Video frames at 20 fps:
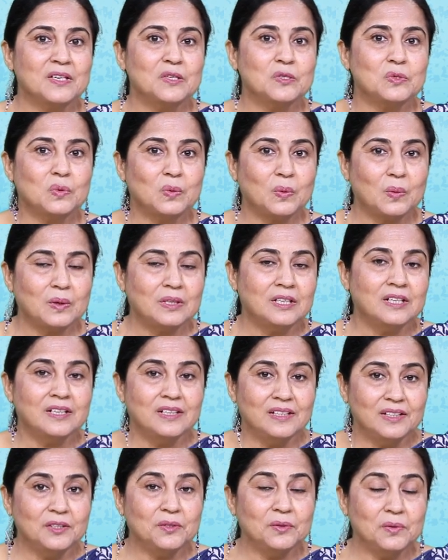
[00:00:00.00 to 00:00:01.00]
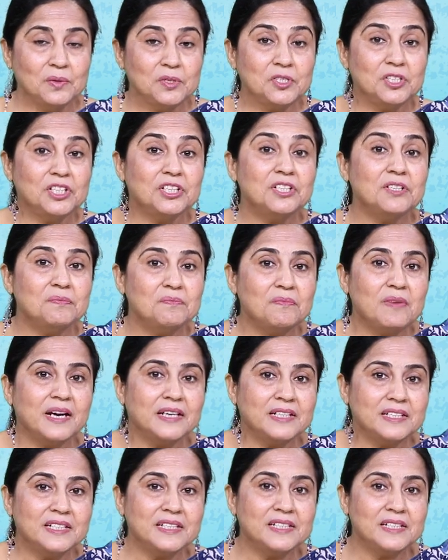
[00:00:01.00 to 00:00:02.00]
So, you know she
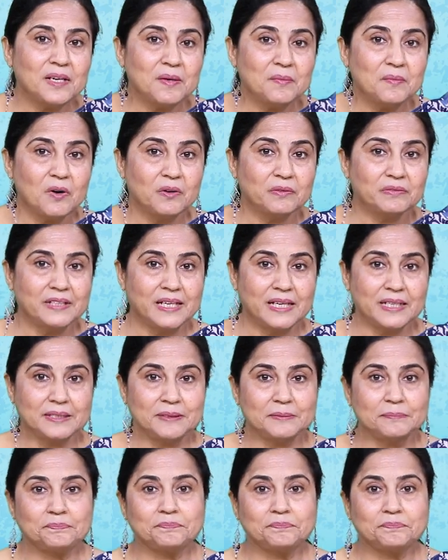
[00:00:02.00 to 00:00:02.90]
reminded him of that.